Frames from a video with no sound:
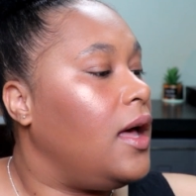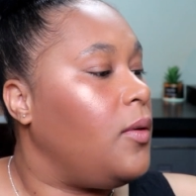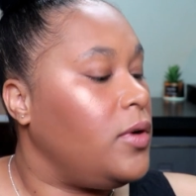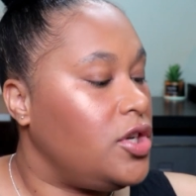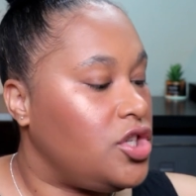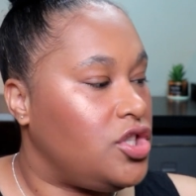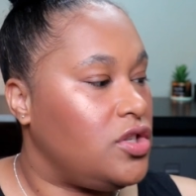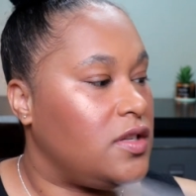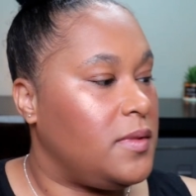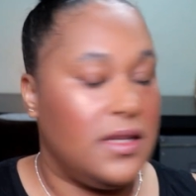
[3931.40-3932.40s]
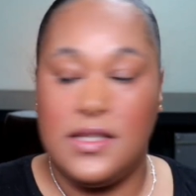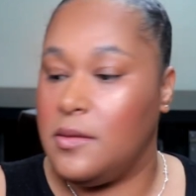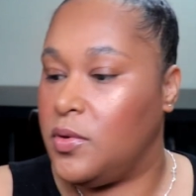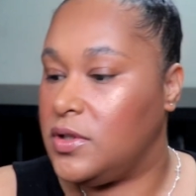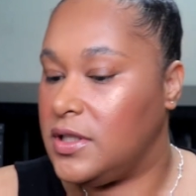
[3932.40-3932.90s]
I want to just do something
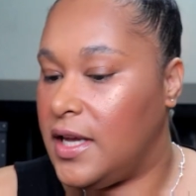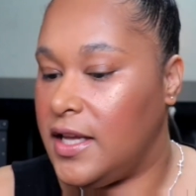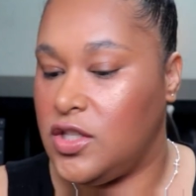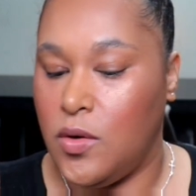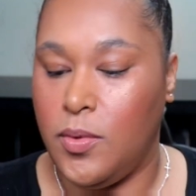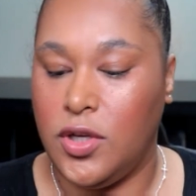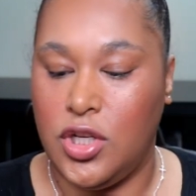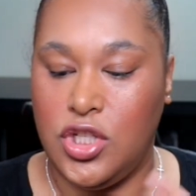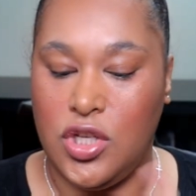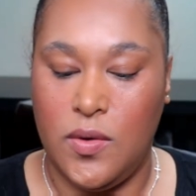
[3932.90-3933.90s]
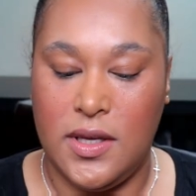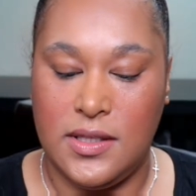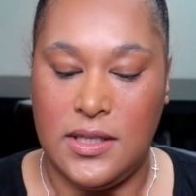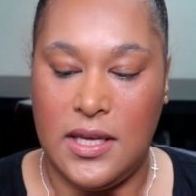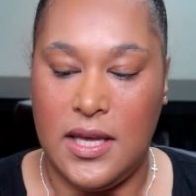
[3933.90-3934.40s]
simple today. So what we're going to do
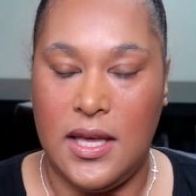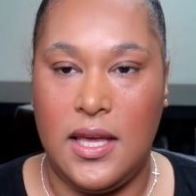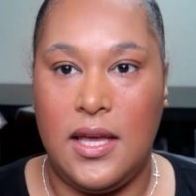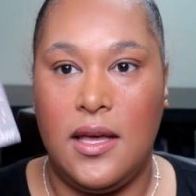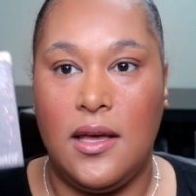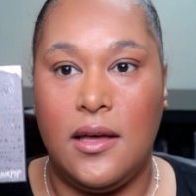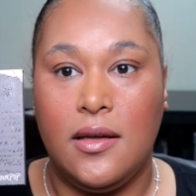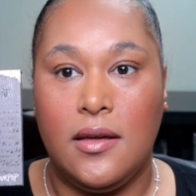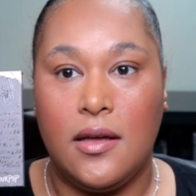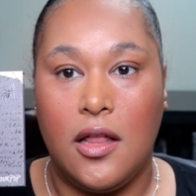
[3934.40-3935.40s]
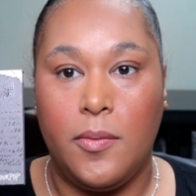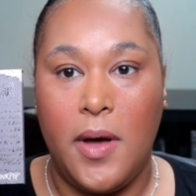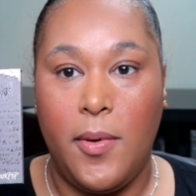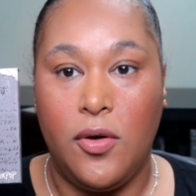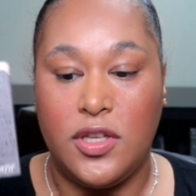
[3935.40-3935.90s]
is the
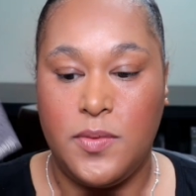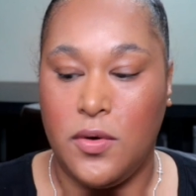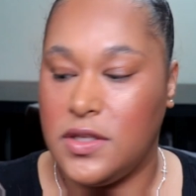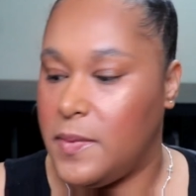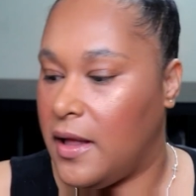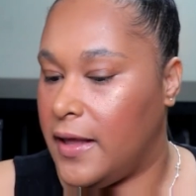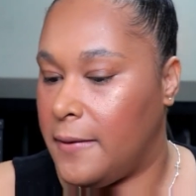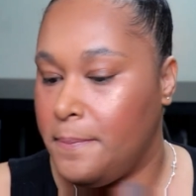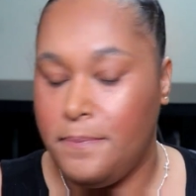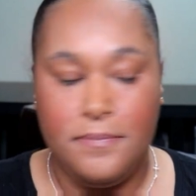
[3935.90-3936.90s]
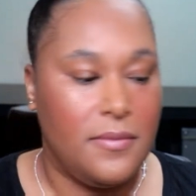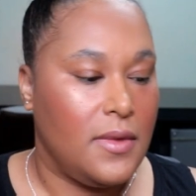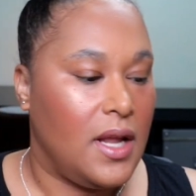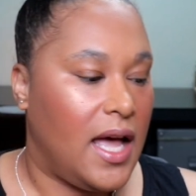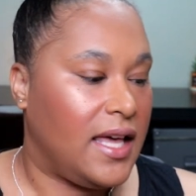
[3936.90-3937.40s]
ColourPop Hocus Pocus palette.
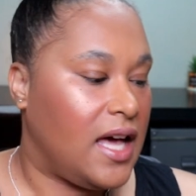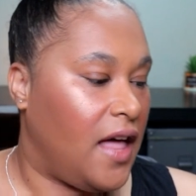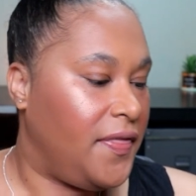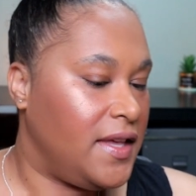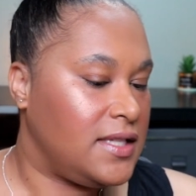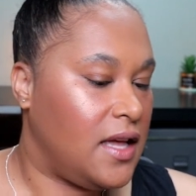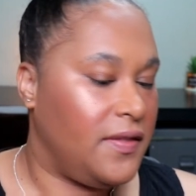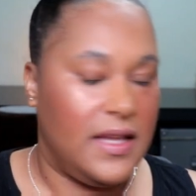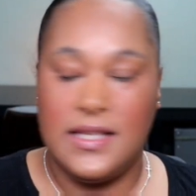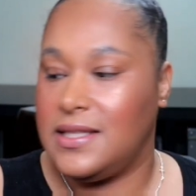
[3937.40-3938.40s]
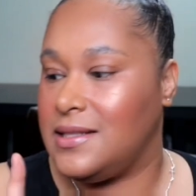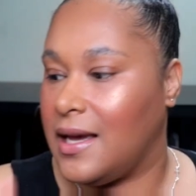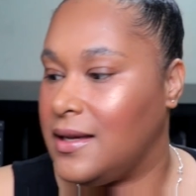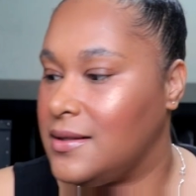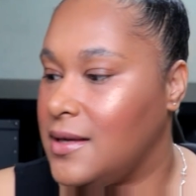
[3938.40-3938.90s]
I got this on the
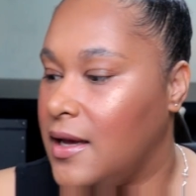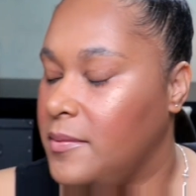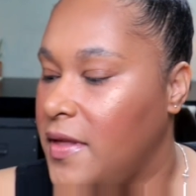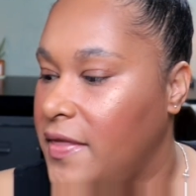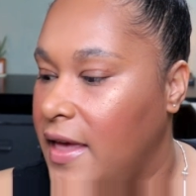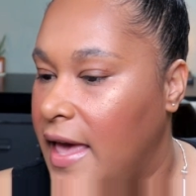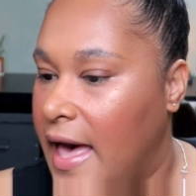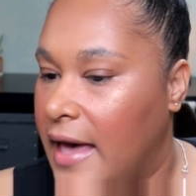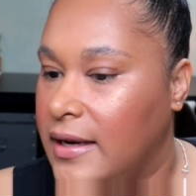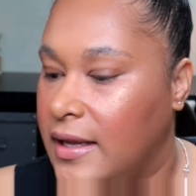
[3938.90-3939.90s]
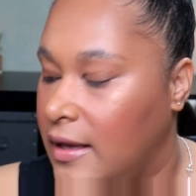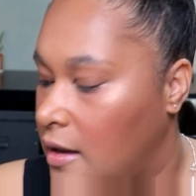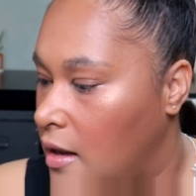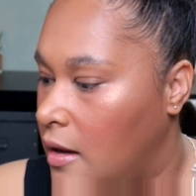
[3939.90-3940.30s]
second time that they had it